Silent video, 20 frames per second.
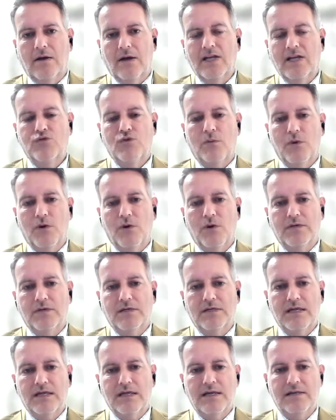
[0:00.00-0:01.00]
you know, is removed
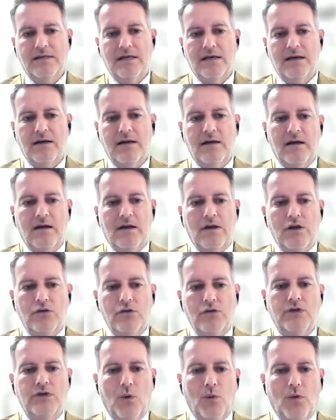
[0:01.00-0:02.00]
as leader, you
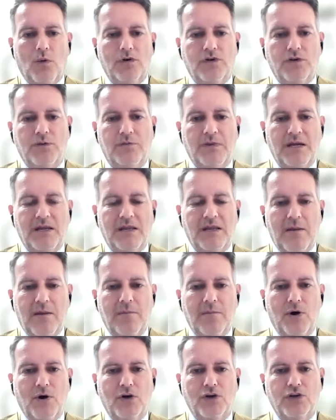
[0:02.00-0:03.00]
don't want to be
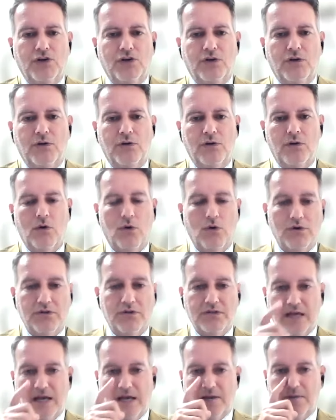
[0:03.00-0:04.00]
that person who
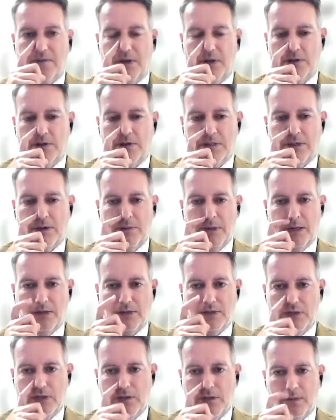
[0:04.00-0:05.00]
caused that because there'll be a
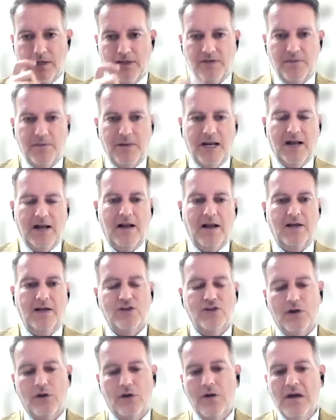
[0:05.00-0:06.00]
certain amount of backlash.
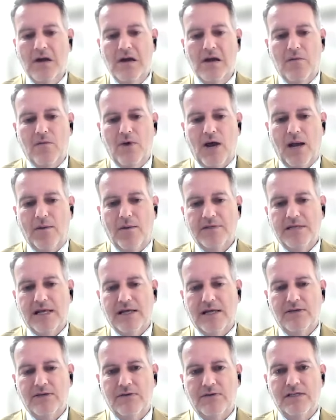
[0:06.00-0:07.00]
So perhaps
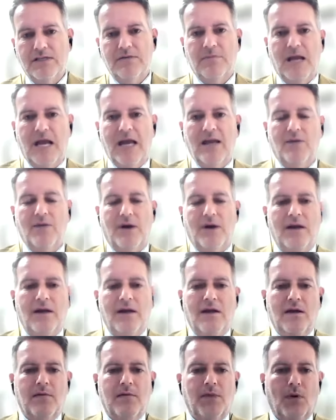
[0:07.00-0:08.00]
that's the reason. But anyway,
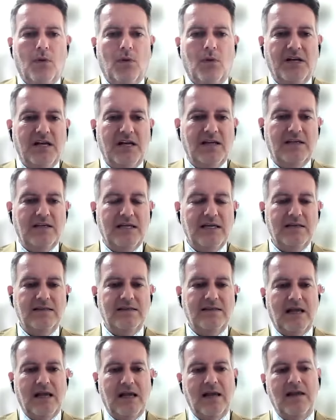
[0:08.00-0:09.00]
but what he did
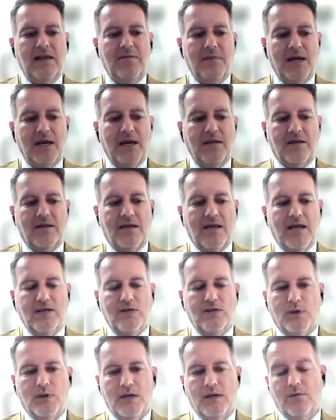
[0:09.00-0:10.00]
say, he made the
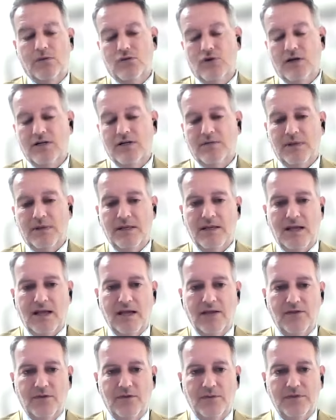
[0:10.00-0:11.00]
case when he was trying to make the
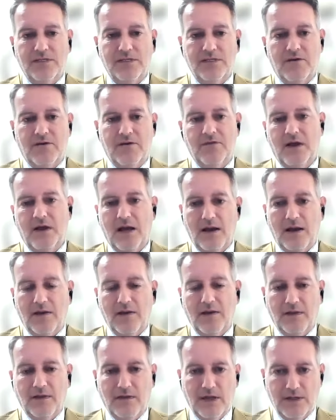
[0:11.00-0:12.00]
case for himself, and I
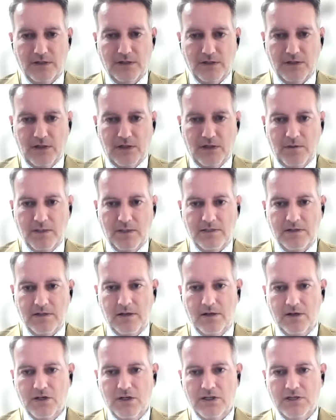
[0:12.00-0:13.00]
think there's a certain amount of
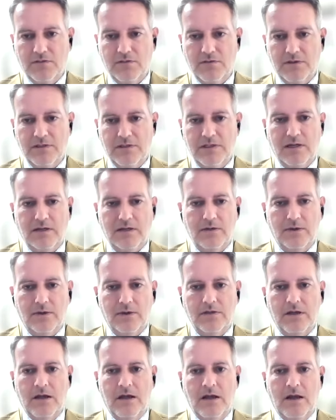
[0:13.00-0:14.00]
legitimacy to
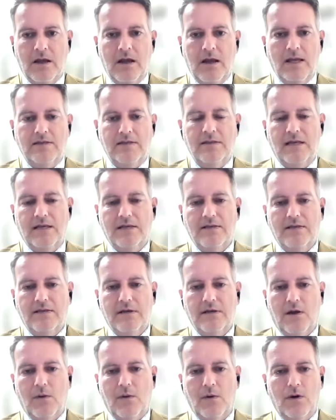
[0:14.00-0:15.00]
it, is
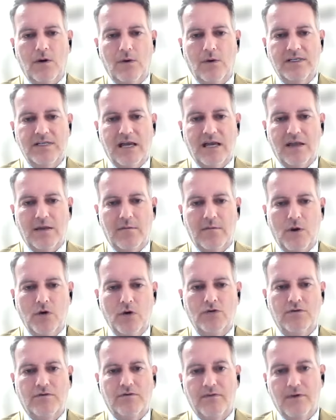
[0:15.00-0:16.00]
Netanyahu will always get the
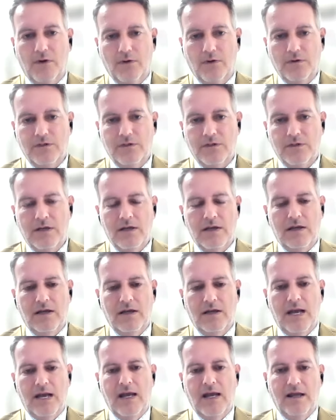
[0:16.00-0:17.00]
most votes
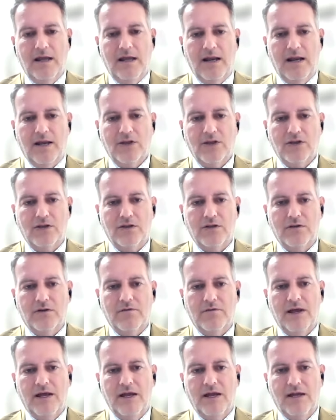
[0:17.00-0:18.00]
in any election
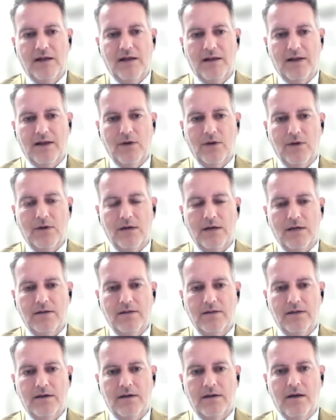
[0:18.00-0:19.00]
of any Likud
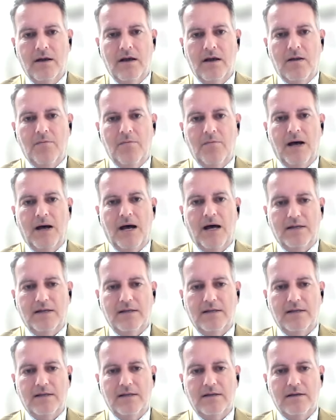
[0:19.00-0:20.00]
leader, but
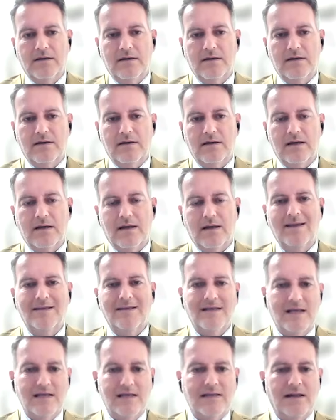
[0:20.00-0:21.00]

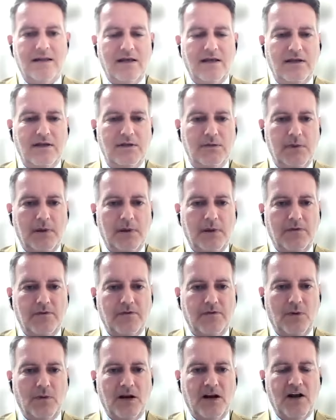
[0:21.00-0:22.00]
he's less likely to be able to
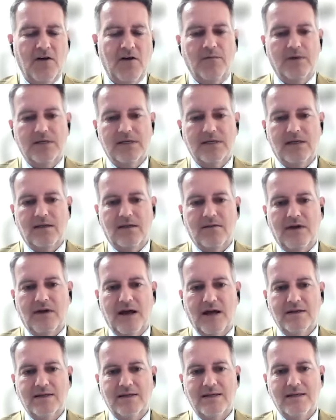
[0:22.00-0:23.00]
form a government. And the
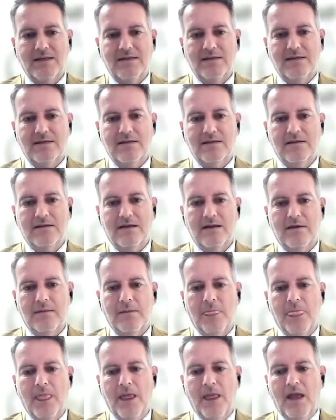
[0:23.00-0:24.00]
fact is that uh,
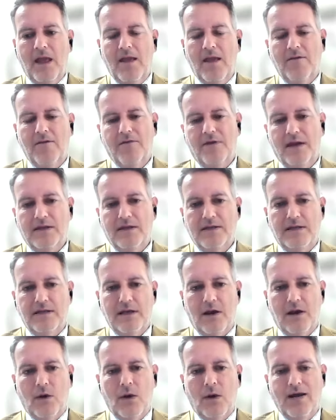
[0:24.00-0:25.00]
if
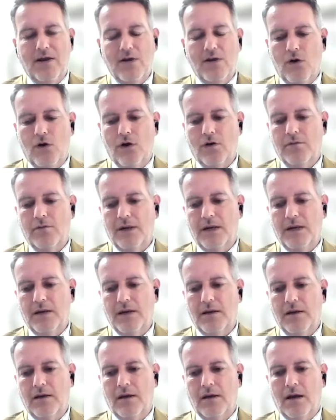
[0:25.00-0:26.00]
Netanyahu had not
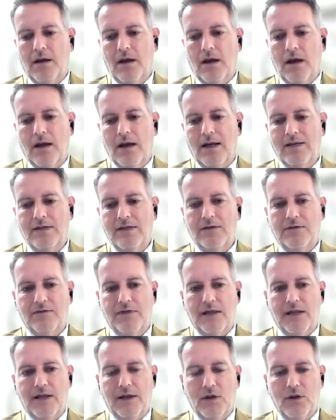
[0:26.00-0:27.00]
been uh, leader of
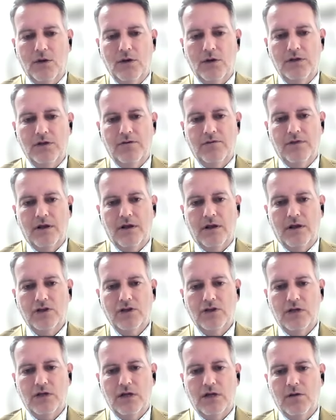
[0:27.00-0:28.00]
the Likud over the
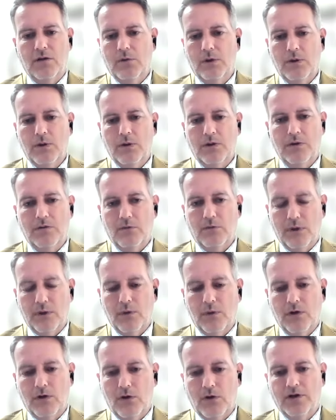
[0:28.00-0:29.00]
last year, we would have, we
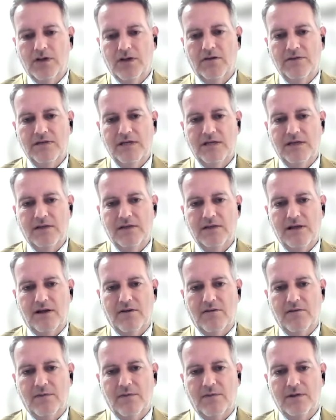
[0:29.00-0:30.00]
would not have seen this
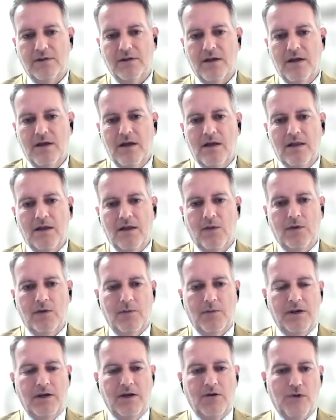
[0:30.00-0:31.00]
government. There would
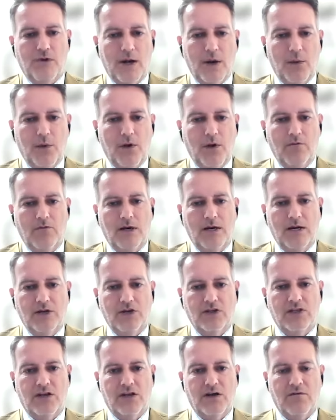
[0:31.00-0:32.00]
have been a right-wing
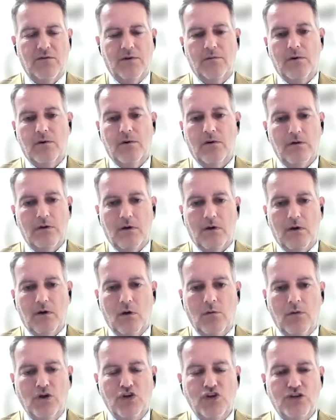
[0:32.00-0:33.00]
religious government, uh,
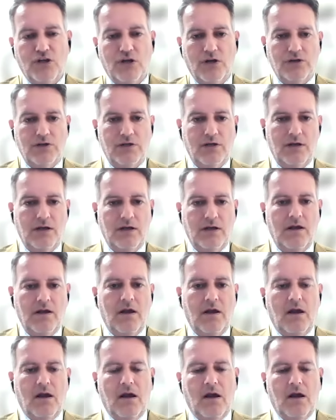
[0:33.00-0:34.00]
almost certainly,
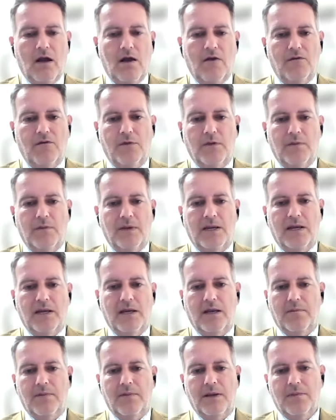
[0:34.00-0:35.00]
uh, from the
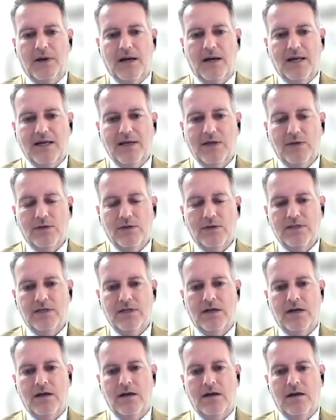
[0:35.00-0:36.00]
beginning. People like Gidon
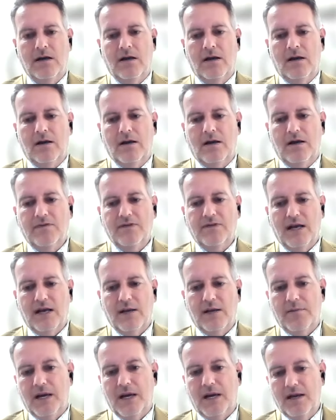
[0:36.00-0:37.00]
Saar,
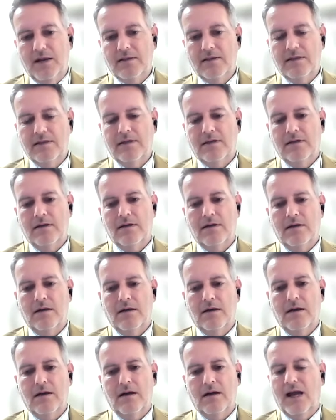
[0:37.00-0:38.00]
Naftali Bennett,
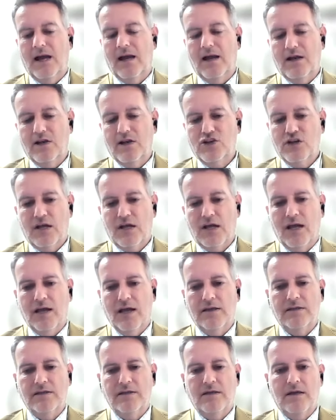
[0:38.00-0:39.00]
uh,
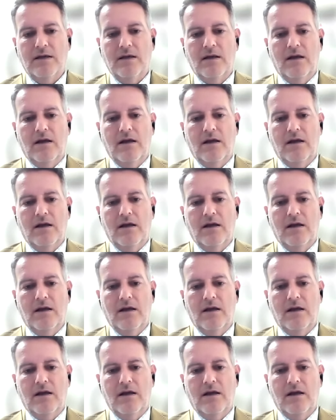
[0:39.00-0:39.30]
Shaked